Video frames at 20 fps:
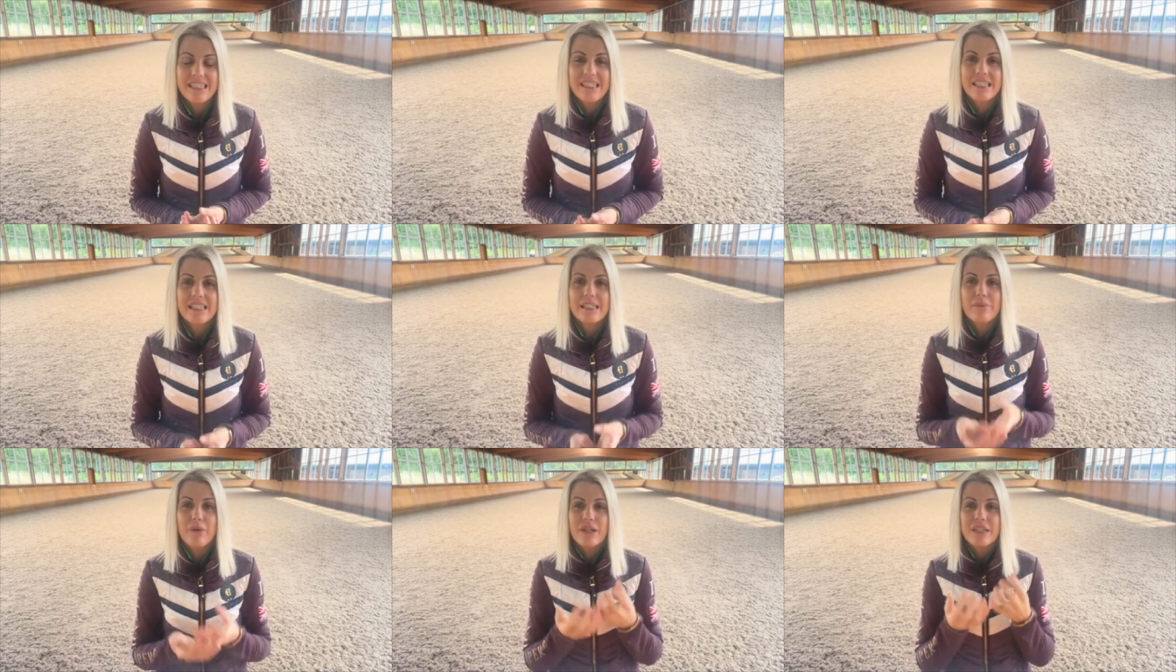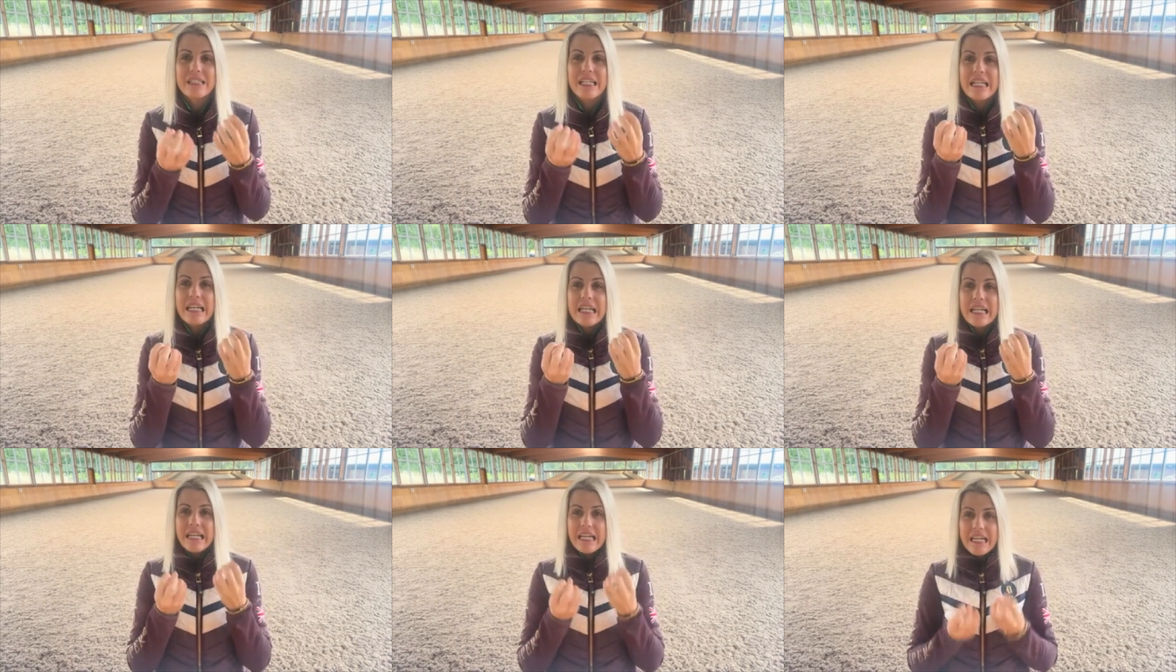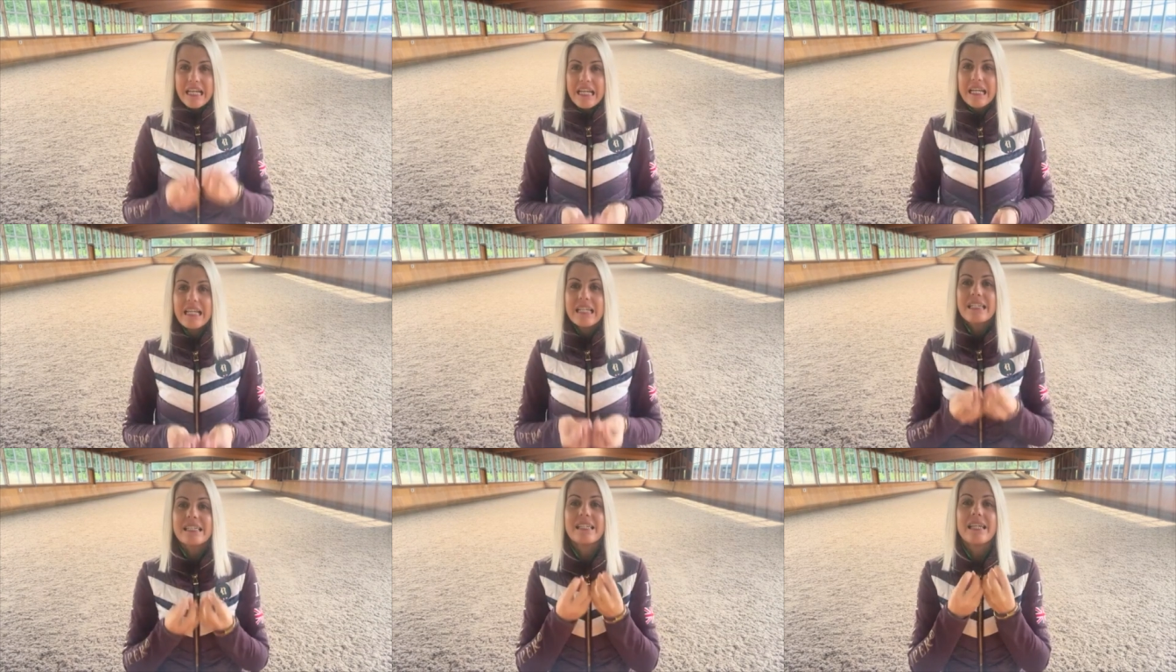It's the most
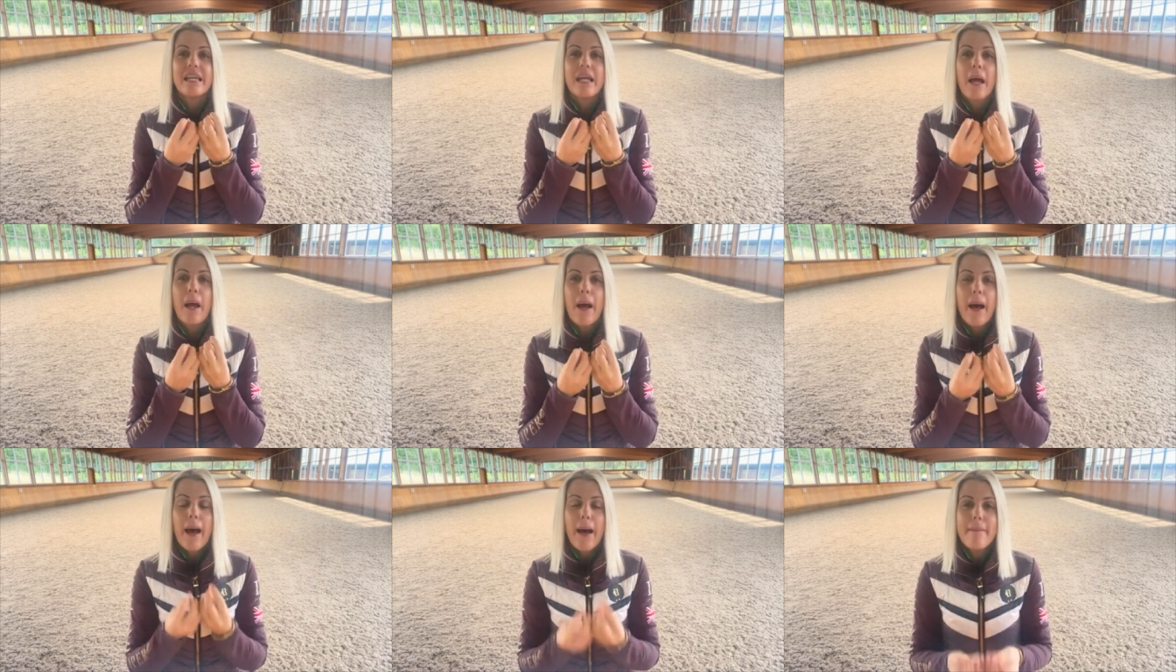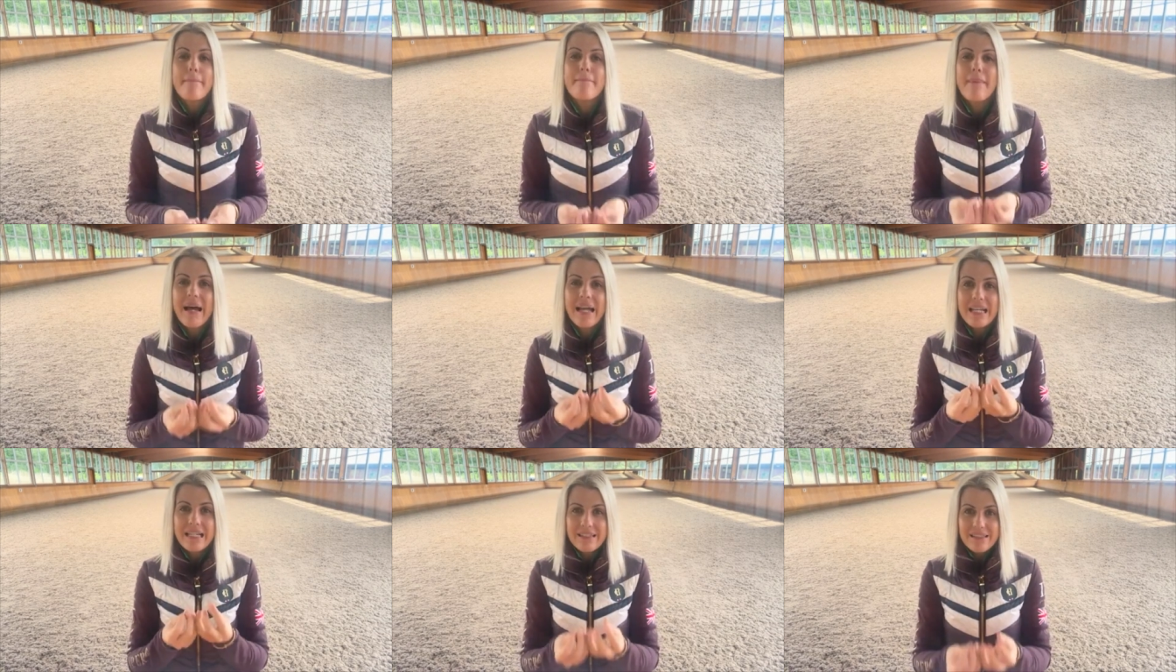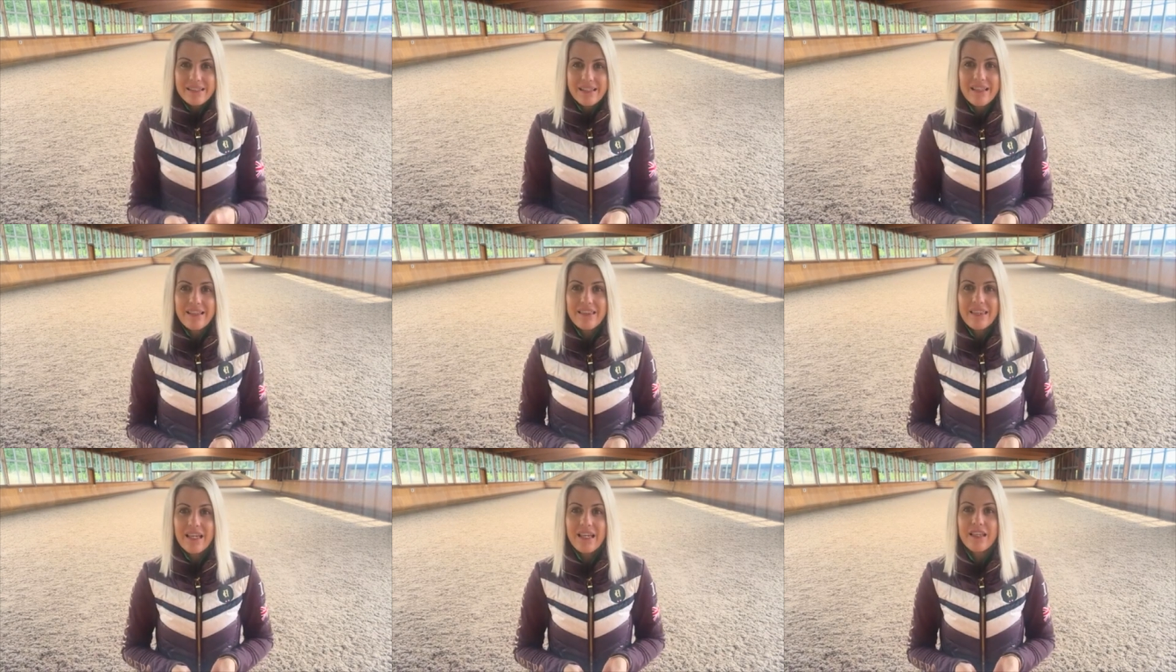easy, amazing
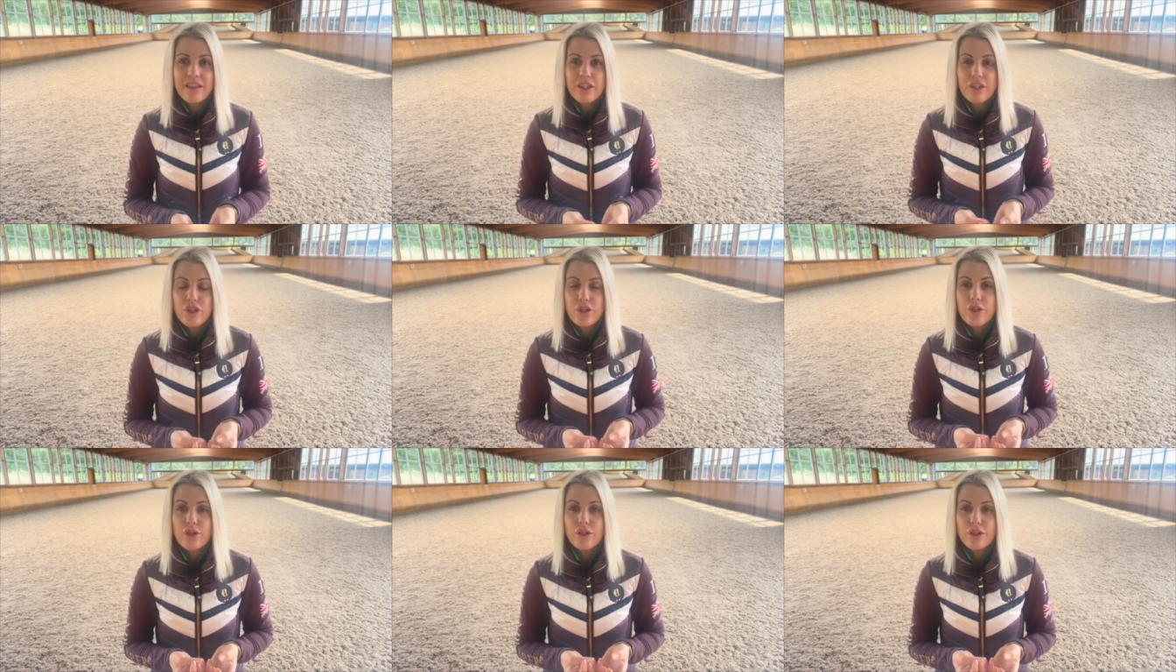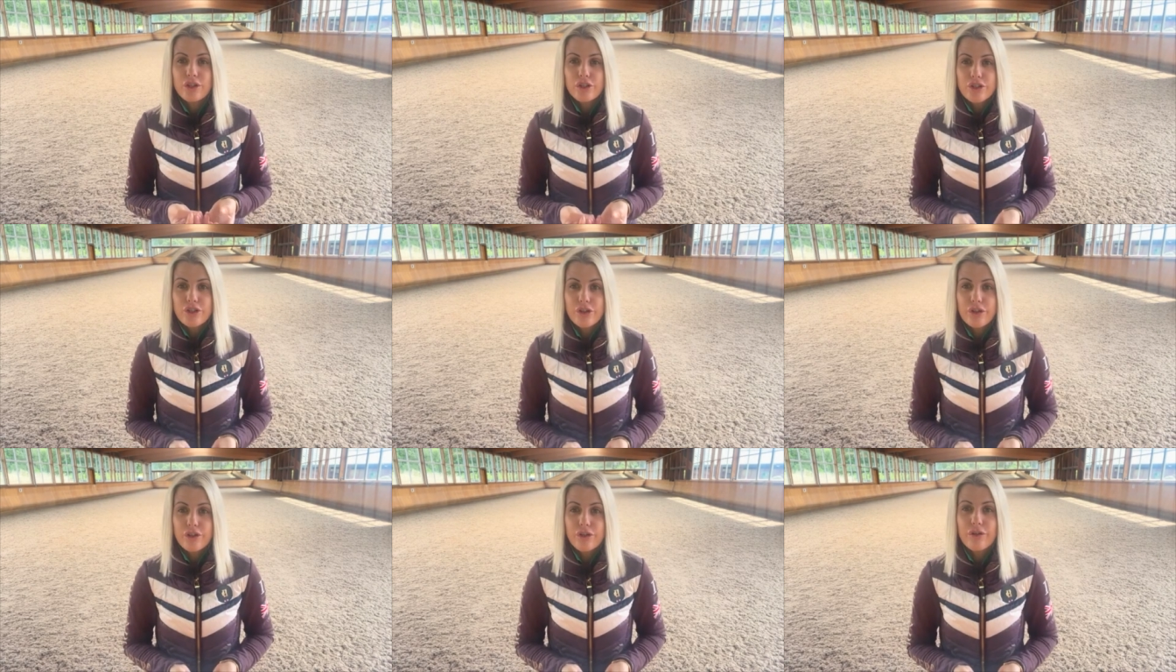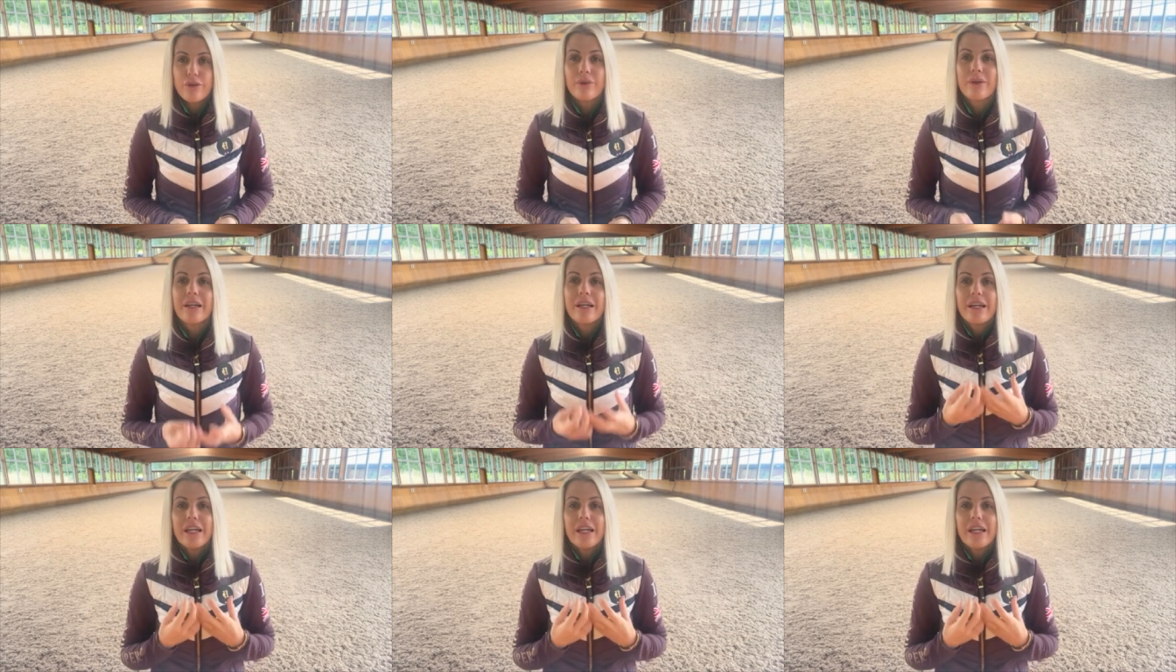thing that you can do